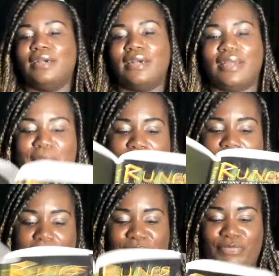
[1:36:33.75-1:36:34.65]
All
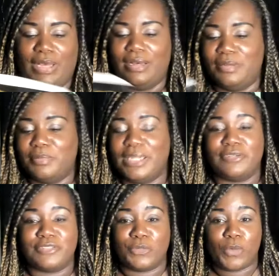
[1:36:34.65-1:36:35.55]
right.
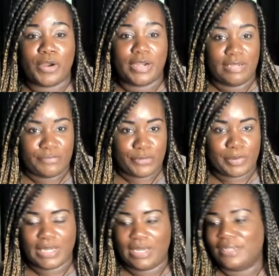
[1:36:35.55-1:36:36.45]
Here's the warning for
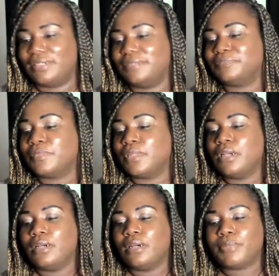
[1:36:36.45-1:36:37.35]
Bacana.
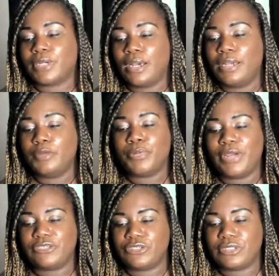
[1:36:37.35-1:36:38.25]
Bacana
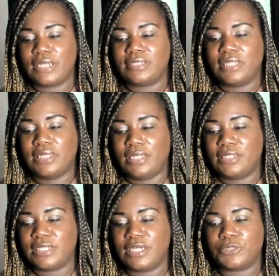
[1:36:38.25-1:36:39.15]
pressures us to get
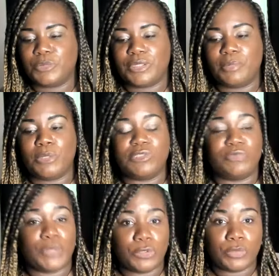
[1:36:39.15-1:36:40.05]
in touch with the most
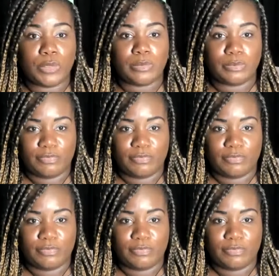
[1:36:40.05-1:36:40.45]
vulnerable